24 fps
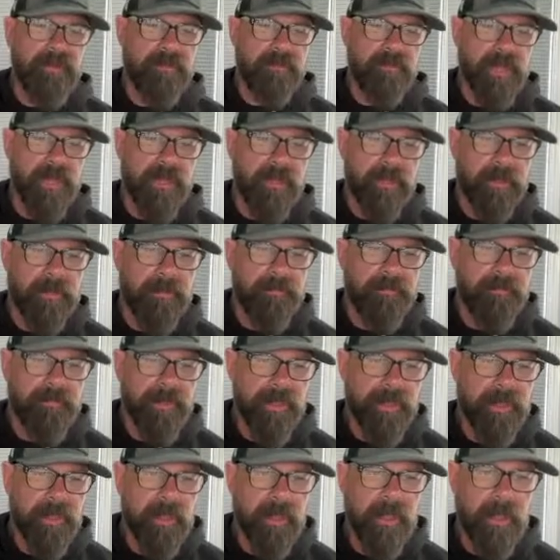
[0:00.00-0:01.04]
better,
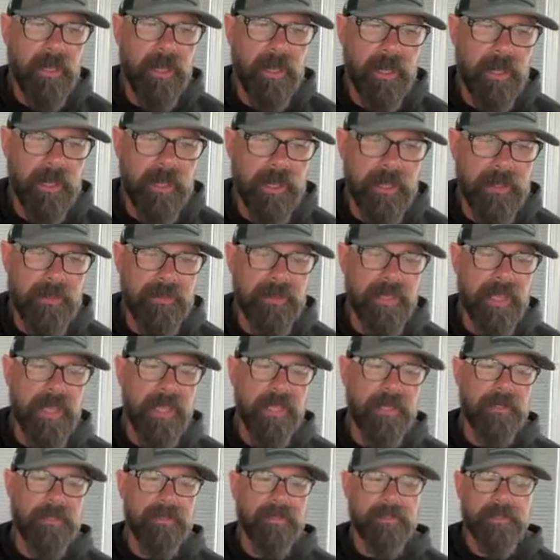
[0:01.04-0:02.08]
and
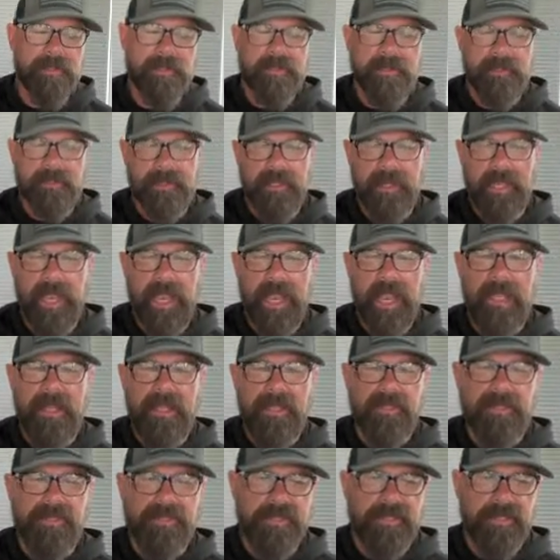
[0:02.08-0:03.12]
then
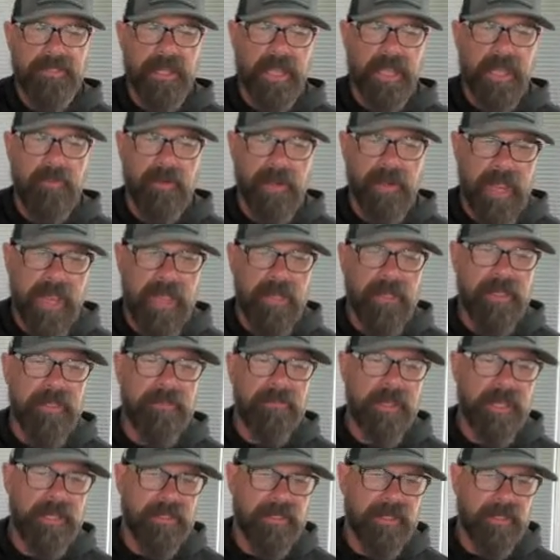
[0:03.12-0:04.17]
I would add in
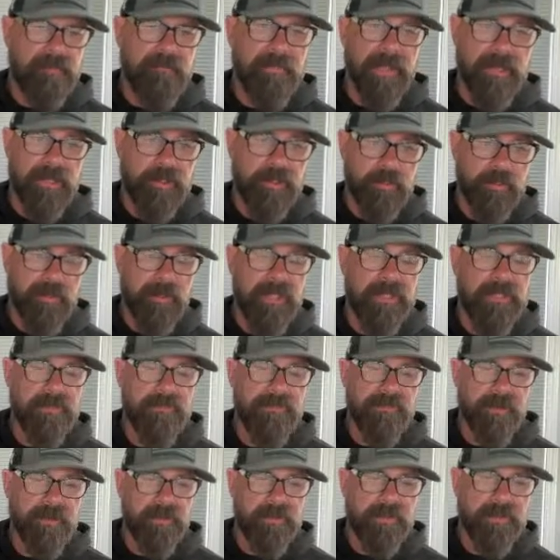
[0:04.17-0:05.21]
like the bench press
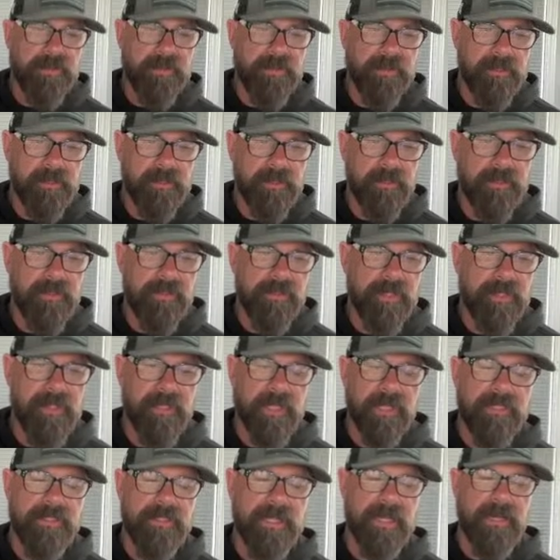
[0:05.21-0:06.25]
first. Usually
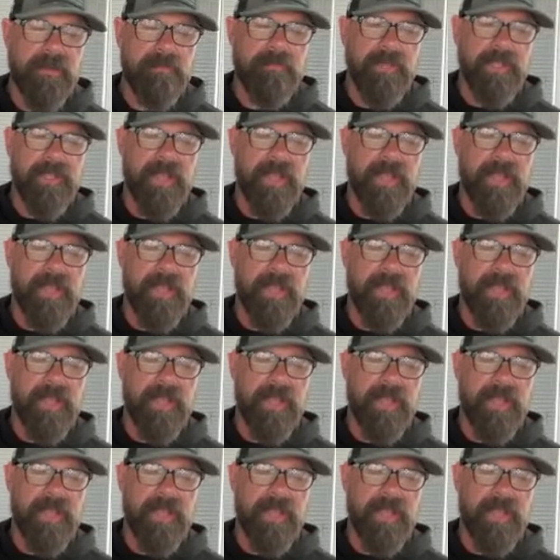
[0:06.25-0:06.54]
that's not a big